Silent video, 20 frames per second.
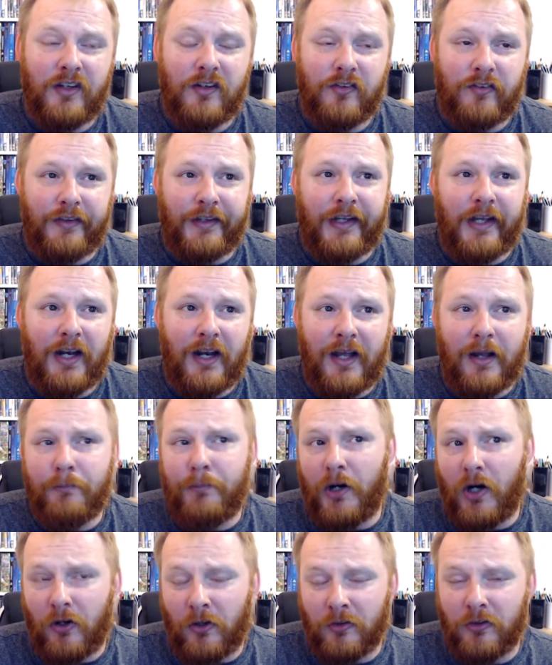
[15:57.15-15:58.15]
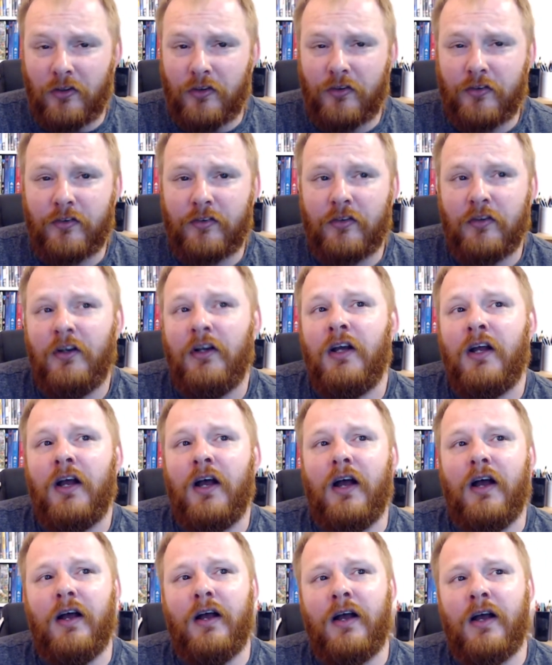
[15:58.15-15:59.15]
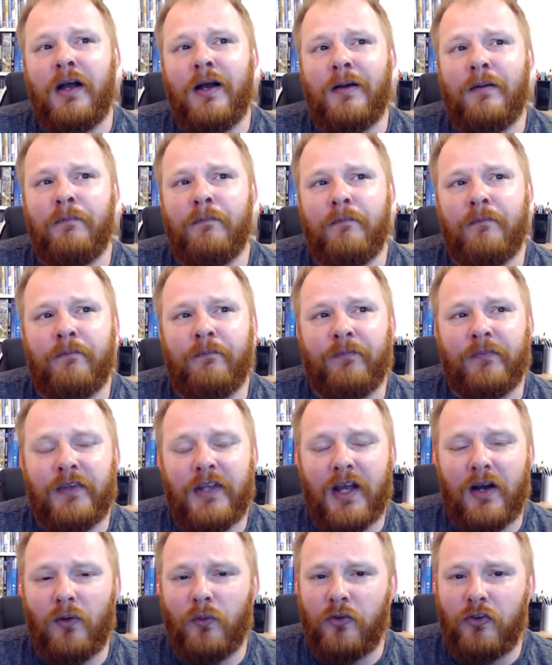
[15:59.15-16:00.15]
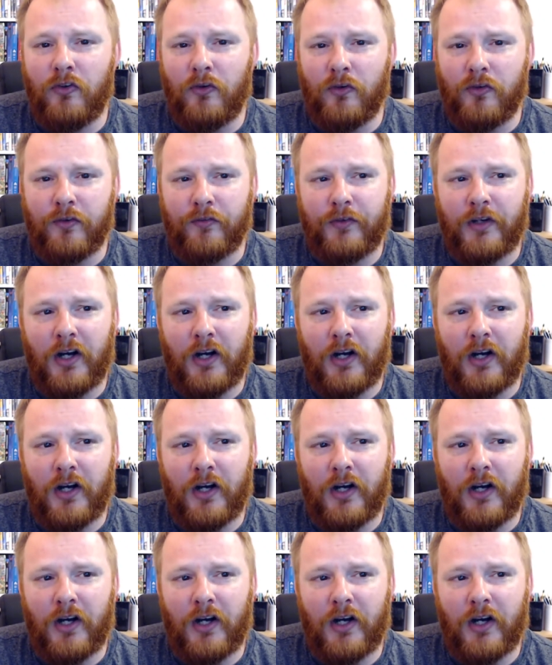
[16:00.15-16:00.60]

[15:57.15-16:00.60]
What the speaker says: I used to collect Pogs. Yeah, all sorts of